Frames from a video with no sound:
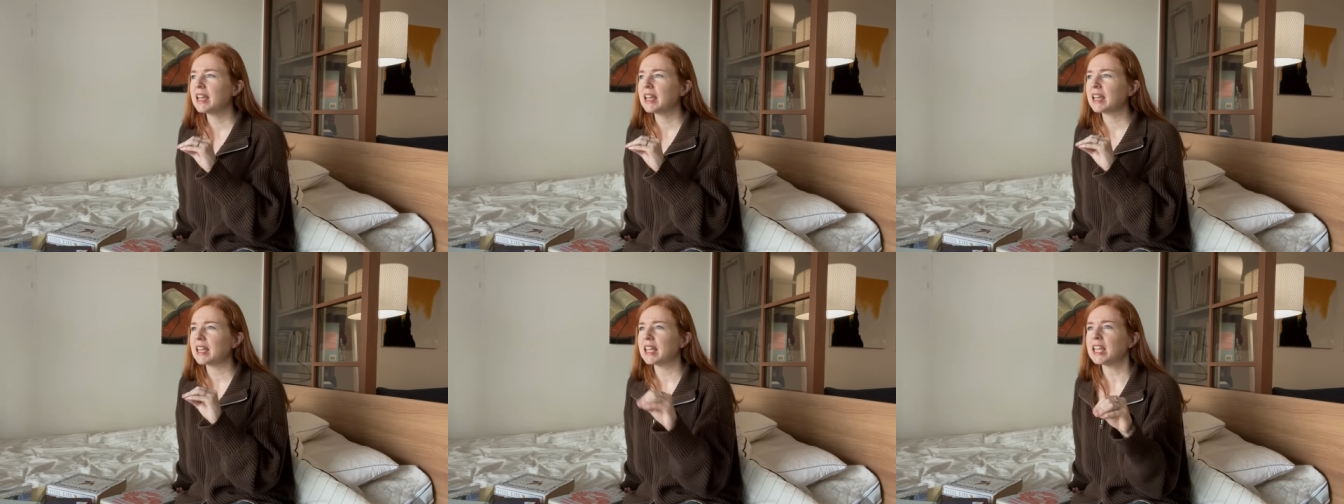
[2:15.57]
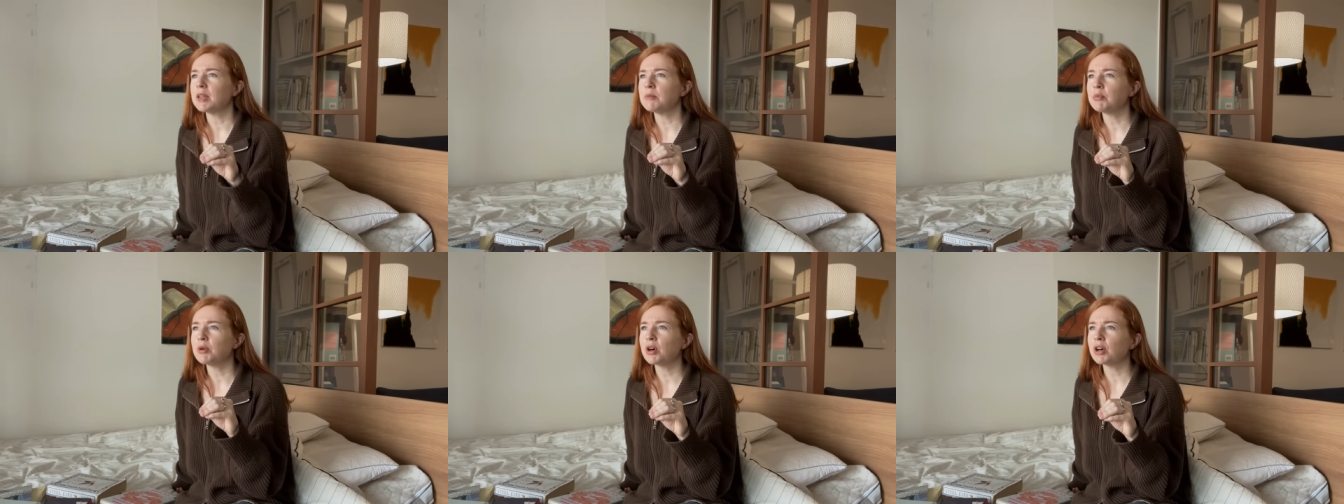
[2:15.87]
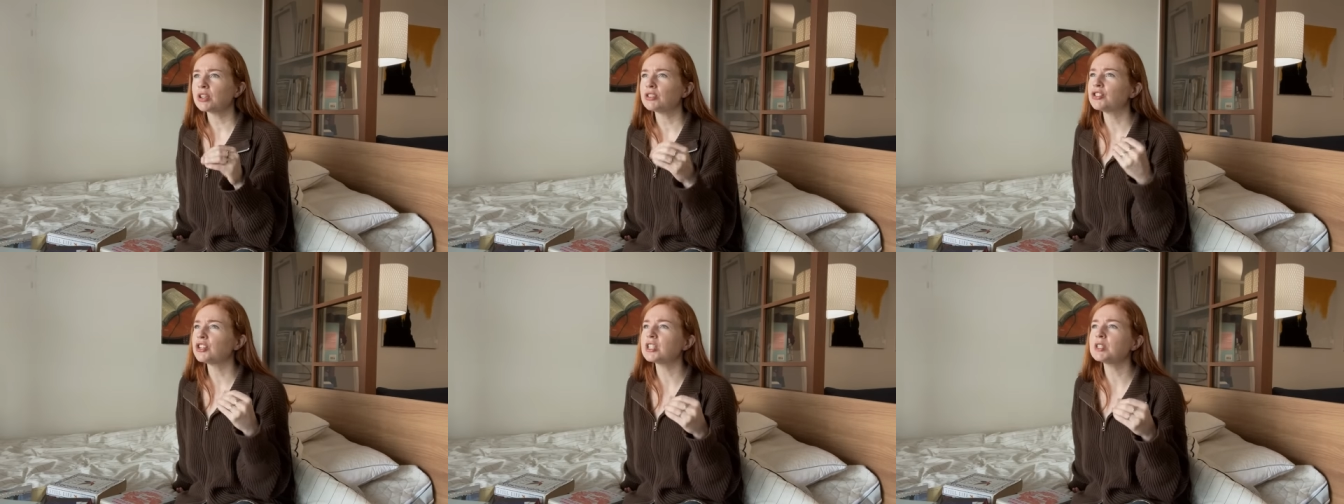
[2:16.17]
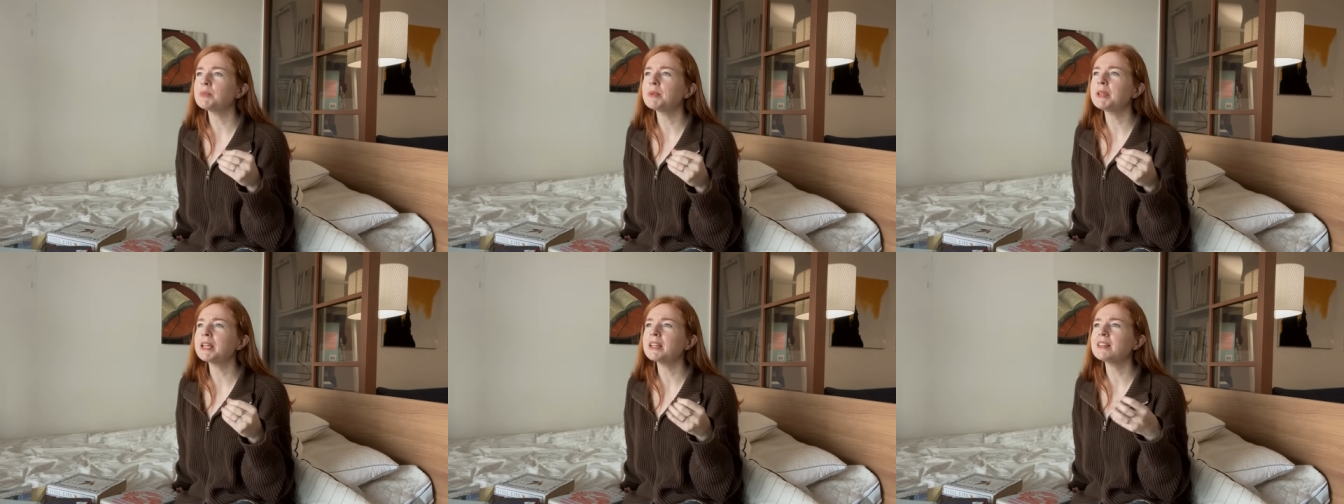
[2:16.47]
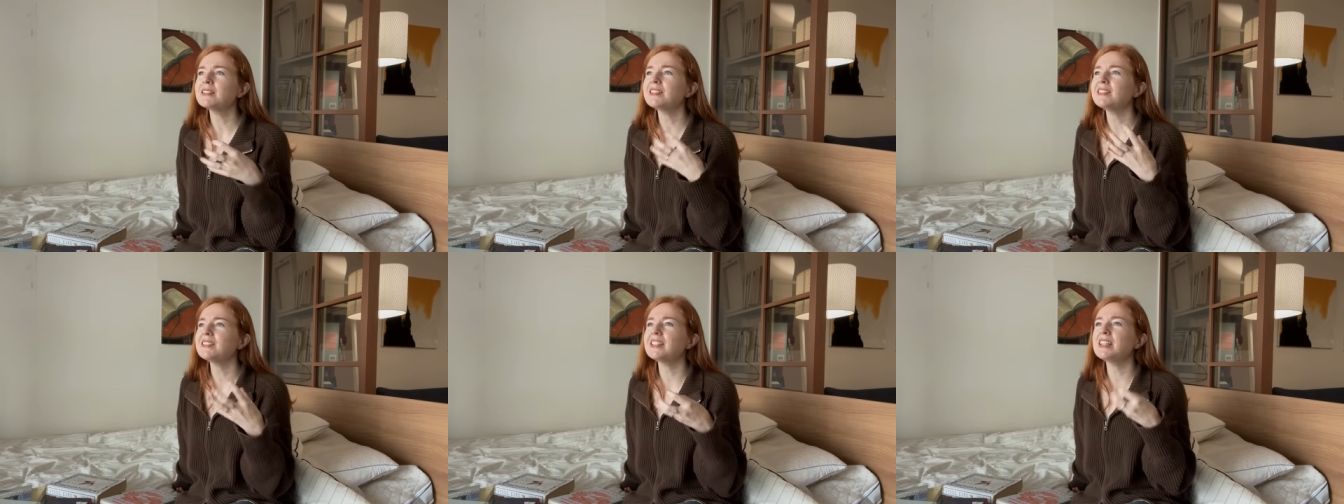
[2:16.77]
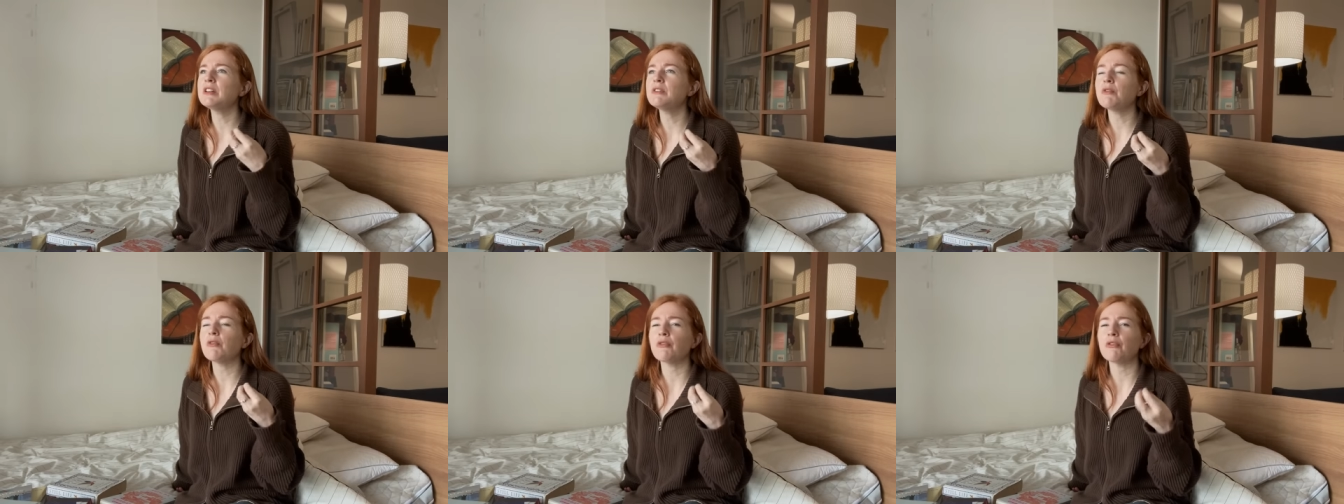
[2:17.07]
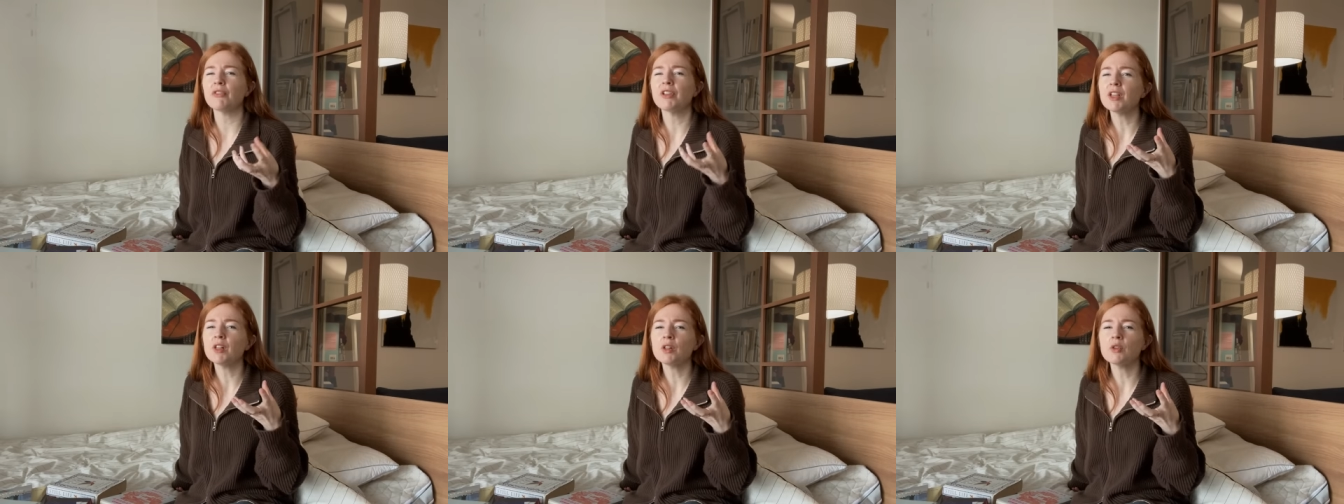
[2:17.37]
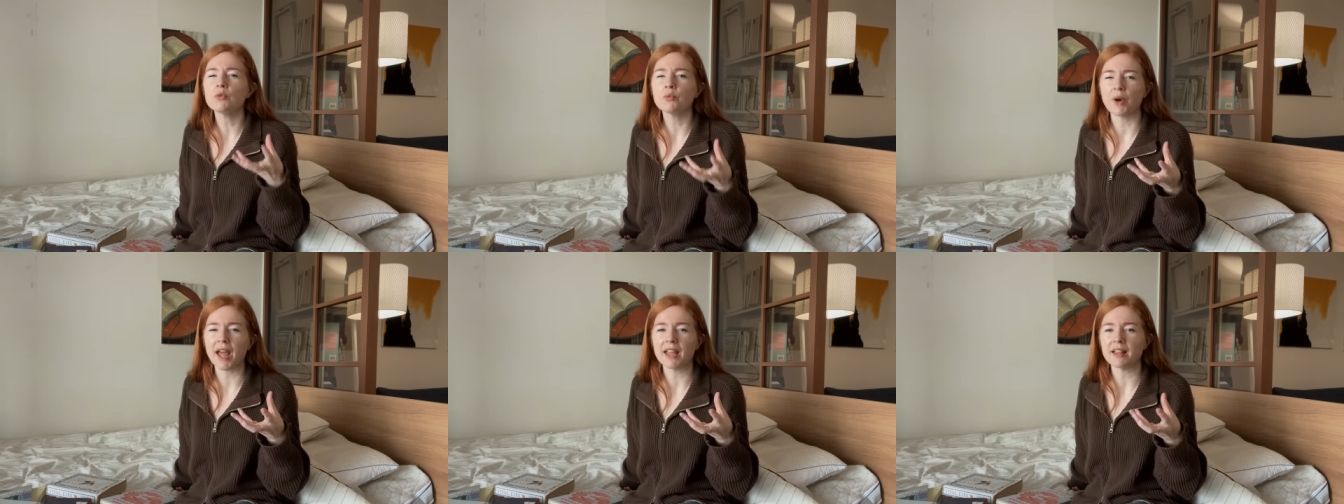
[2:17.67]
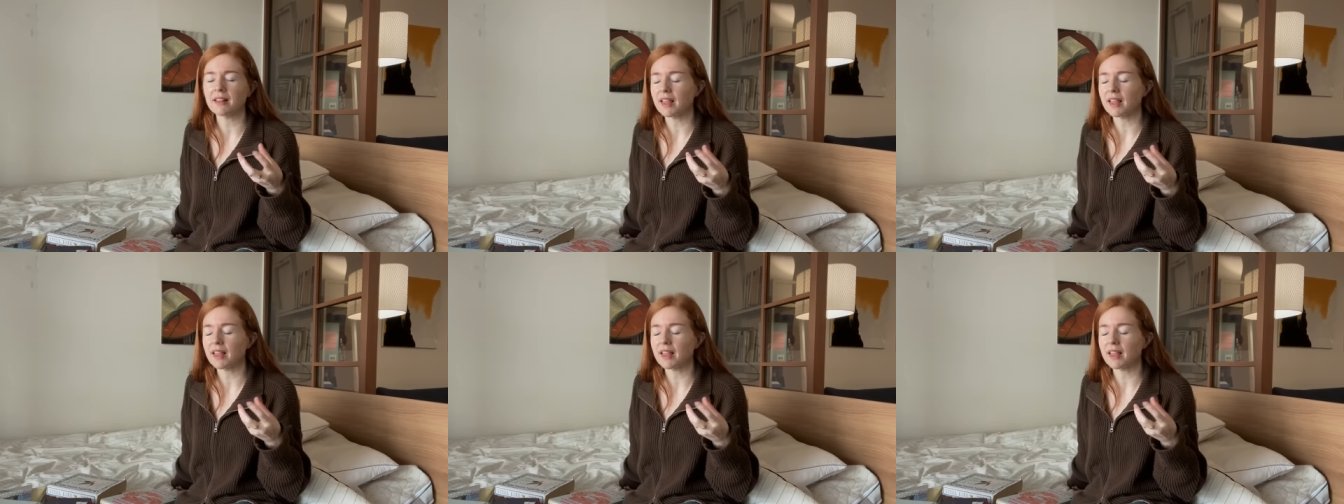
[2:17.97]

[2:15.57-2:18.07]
ebook just because it didn't feel right.